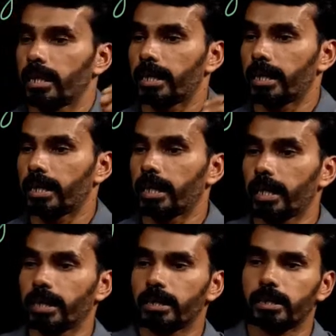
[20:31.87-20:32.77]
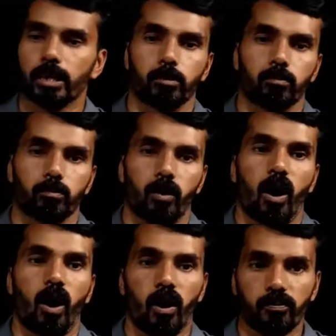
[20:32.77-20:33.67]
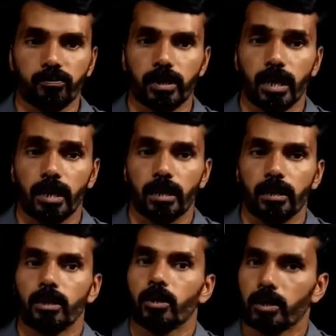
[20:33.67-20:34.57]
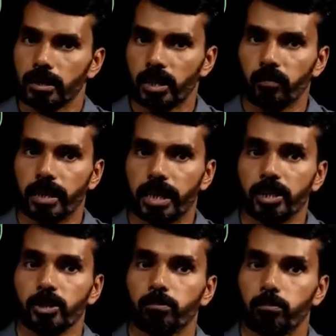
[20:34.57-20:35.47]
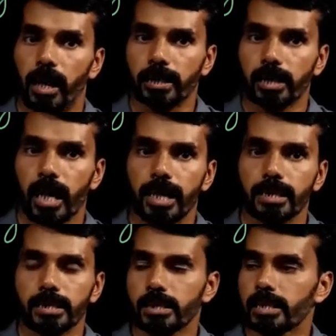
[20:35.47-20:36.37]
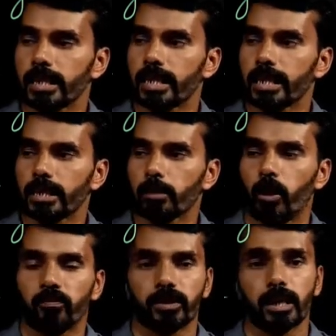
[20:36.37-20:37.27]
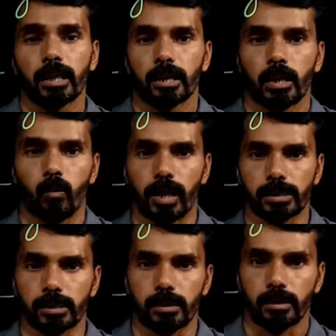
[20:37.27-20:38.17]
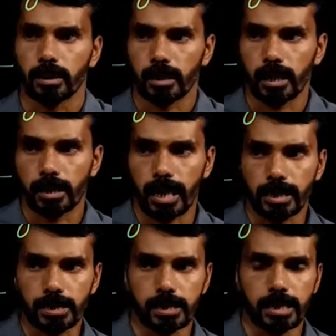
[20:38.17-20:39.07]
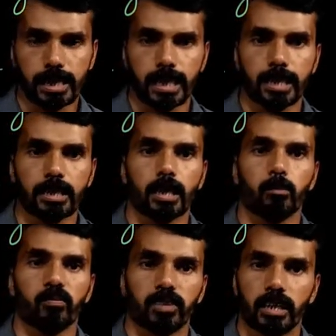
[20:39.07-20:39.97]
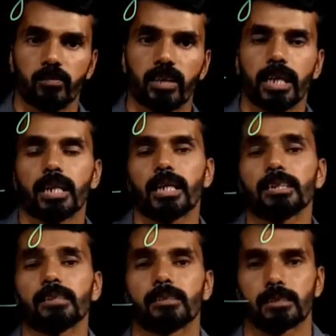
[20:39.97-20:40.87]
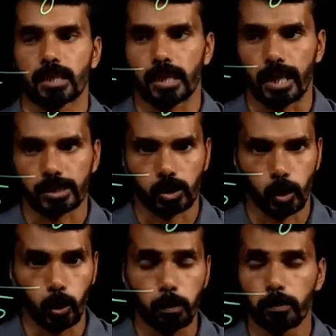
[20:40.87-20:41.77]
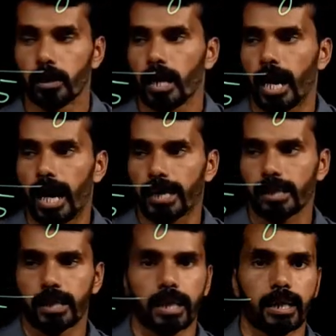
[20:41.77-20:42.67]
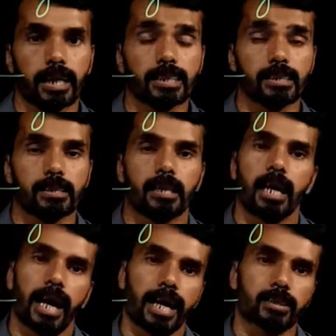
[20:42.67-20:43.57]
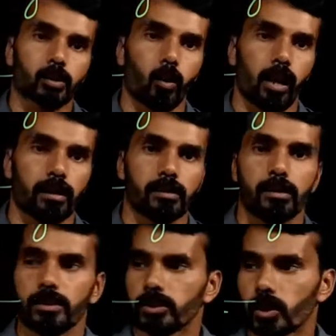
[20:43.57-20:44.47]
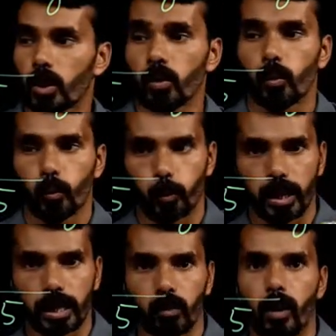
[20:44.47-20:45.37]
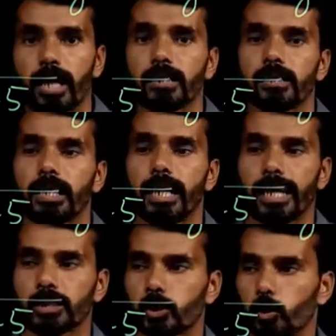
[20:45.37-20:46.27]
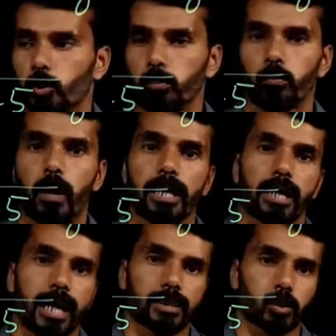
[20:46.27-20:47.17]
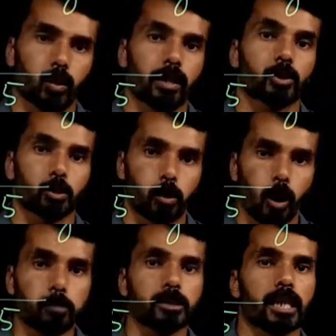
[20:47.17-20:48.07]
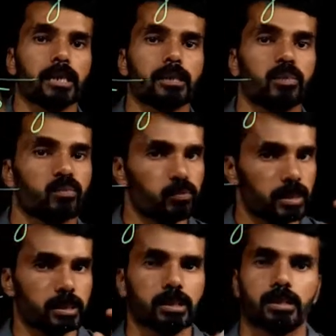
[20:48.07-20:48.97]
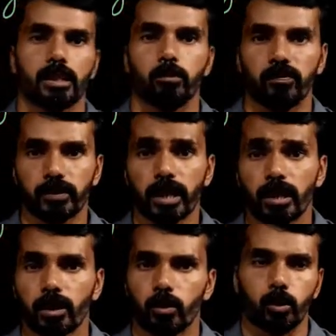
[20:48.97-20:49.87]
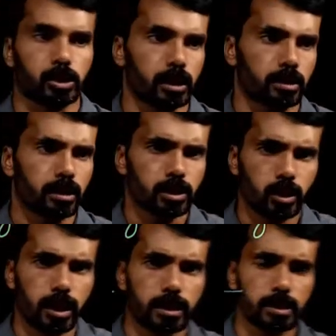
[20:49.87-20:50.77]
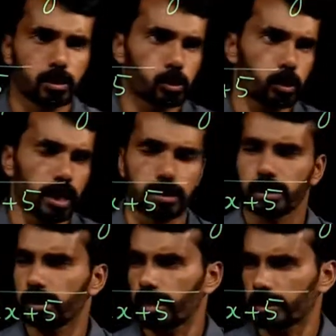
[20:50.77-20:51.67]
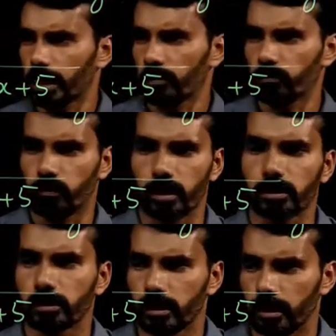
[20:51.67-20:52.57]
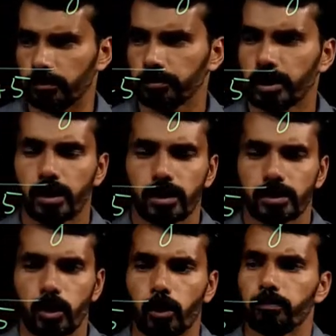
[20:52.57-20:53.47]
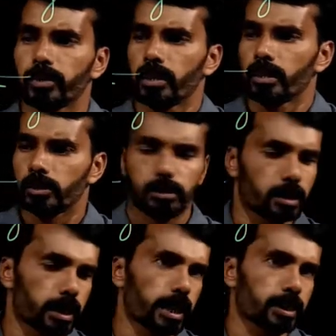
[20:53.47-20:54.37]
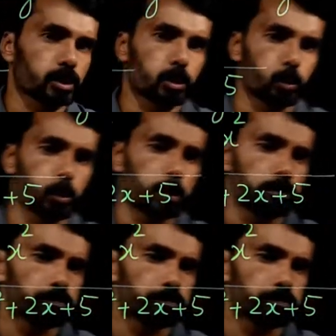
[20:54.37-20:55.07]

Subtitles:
degree term of the dividend by the highest degree term of the divisor. Here the highest degree term of the dividend is 3x cube and here it is x square. So we divide 3x cube by x square to obtain the first term of the quotient. So let us do it as a rough work here. So 3x cube